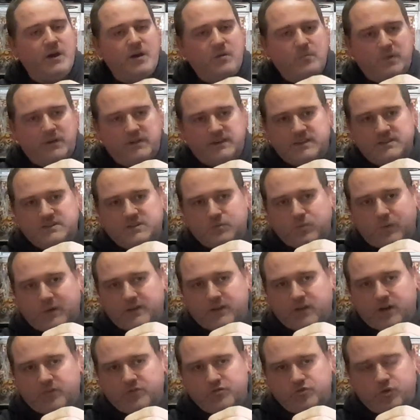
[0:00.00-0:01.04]
But this is one
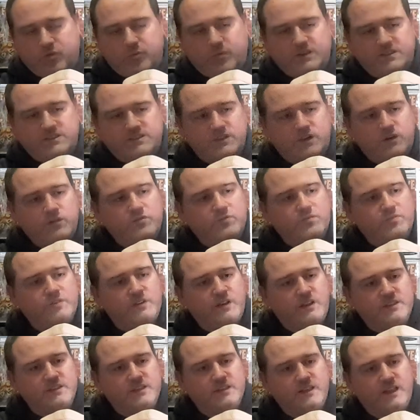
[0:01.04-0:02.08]
that I've drawn myself.
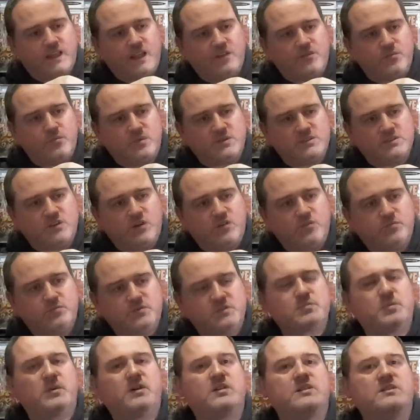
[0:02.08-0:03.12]
I did the cover myself
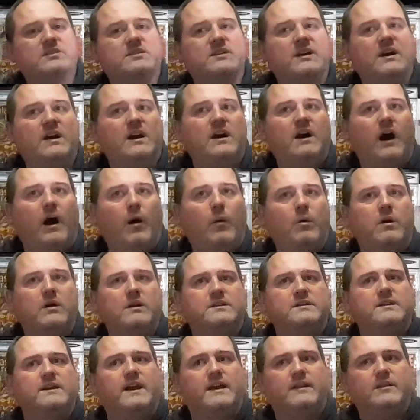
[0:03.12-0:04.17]
just because I
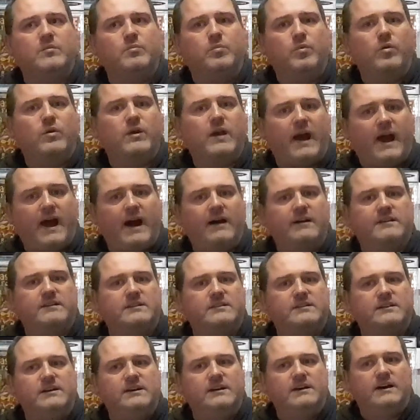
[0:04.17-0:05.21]
wanted to get the book
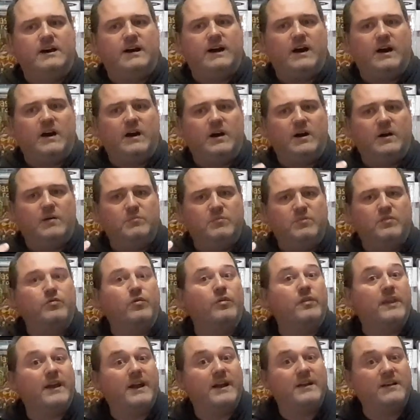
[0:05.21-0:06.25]
out
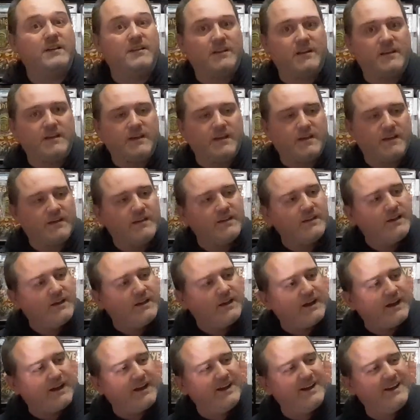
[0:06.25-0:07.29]
before the end of the year.
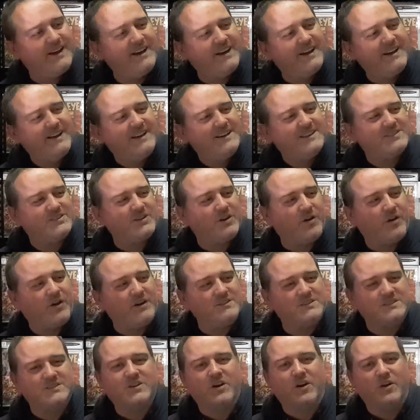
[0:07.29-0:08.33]
So I
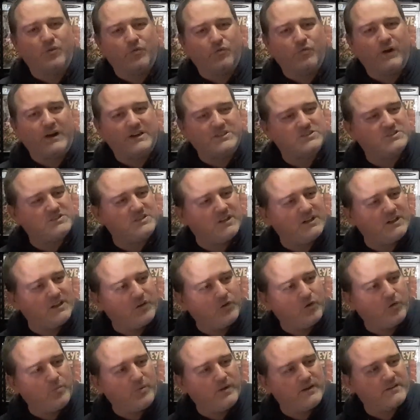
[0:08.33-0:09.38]
just kind of rushed it a
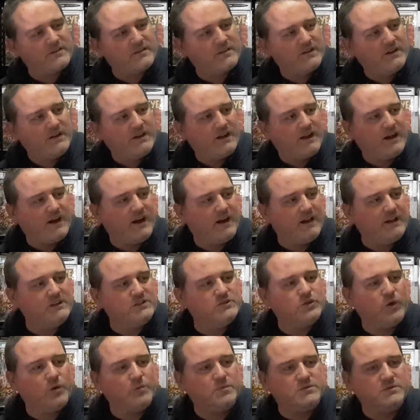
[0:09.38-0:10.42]
little bit in
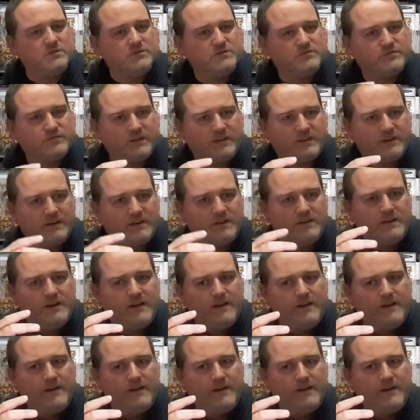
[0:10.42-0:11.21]
terms of well,